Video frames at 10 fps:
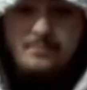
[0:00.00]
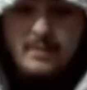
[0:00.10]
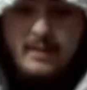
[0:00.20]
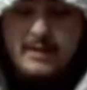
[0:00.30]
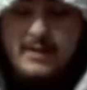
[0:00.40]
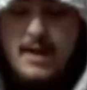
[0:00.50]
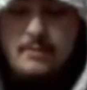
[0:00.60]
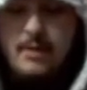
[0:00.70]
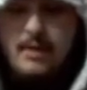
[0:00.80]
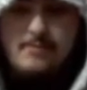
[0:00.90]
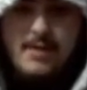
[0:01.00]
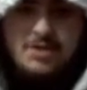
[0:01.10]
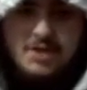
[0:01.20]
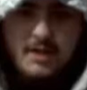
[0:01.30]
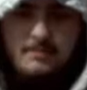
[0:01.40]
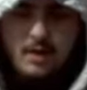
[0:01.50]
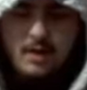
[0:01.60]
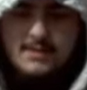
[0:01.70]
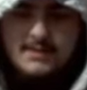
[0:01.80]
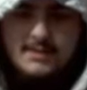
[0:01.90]
because I didn't really mention it, but
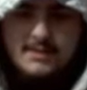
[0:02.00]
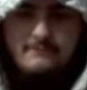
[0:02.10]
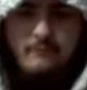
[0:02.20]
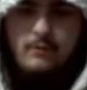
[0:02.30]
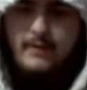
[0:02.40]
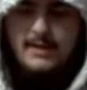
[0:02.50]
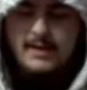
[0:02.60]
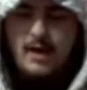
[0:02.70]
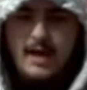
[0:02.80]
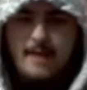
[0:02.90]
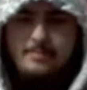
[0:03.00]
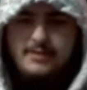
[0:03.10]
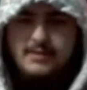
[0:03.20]
on sixty-four, they did not have these